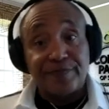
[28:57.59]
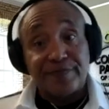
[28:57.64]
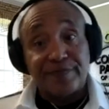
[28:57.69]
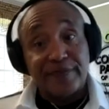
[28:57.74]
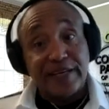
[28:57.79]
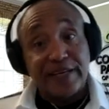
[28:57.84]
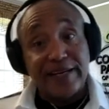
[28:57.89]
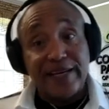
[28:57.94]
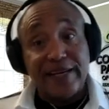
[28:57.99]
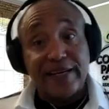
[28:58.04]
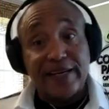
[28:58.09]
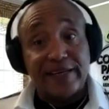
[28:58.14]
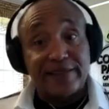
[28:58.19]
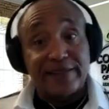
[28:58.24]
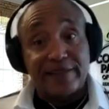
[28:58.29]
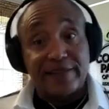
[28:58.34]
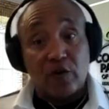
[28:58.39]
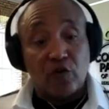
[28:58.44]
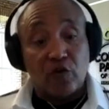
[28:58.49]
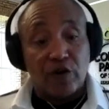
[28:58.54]
They're needed,
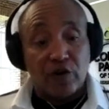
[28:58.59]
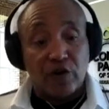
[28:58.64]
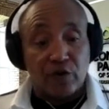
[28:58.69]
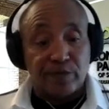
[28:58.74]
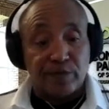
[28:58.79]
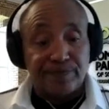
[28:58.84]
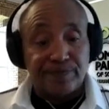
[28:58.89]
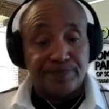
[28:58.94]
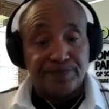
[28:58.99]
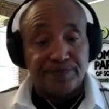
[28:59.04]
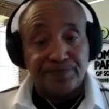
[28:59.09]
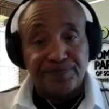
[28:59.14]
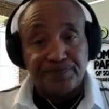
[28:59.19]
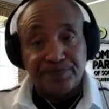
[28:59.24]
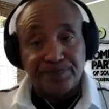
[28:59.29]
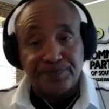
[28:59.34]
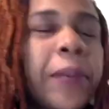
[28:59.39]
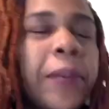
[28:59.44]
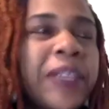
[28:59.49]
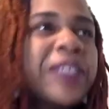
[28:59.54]
they're critical.
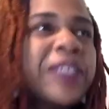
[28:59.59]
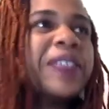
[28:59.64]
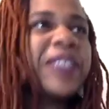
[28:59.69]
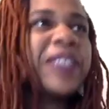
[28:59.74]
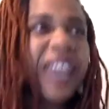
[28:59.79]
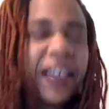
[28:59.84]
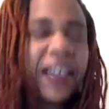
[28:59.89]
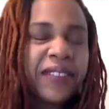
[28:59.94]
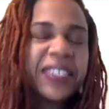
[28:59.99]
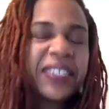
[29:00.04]
Mr. Savage,